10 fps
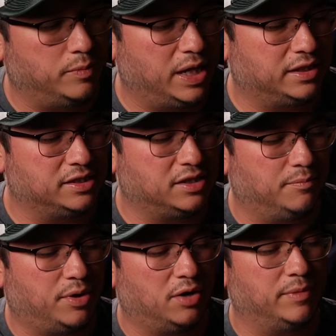make this
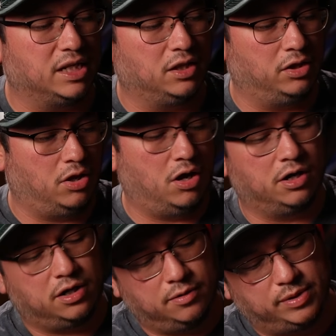compartment
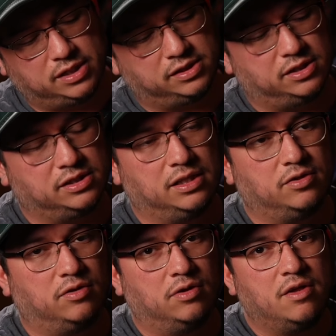longer, because there's a
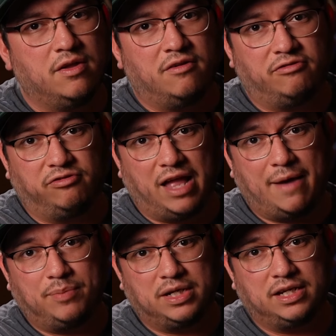little
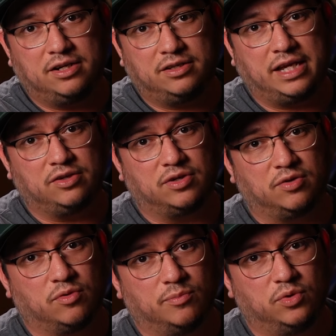flap in here that you
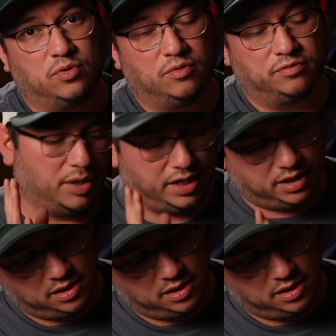can remove. But